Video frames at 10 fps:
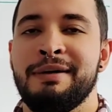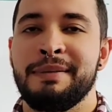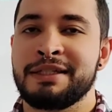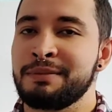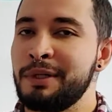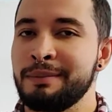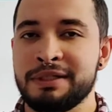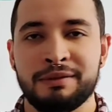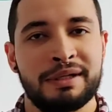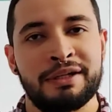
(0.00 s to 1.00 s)

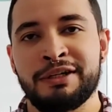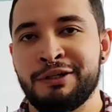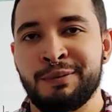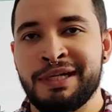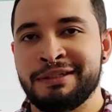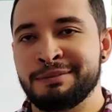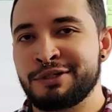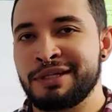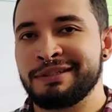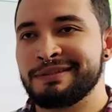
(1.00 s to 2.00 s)
experimental error or random
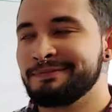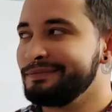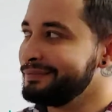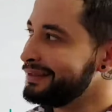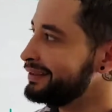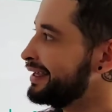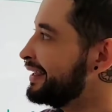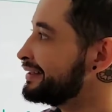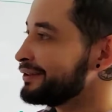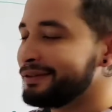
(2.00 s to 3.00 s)
chance. And
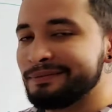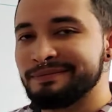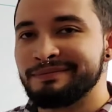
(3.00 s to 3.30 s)
that's all.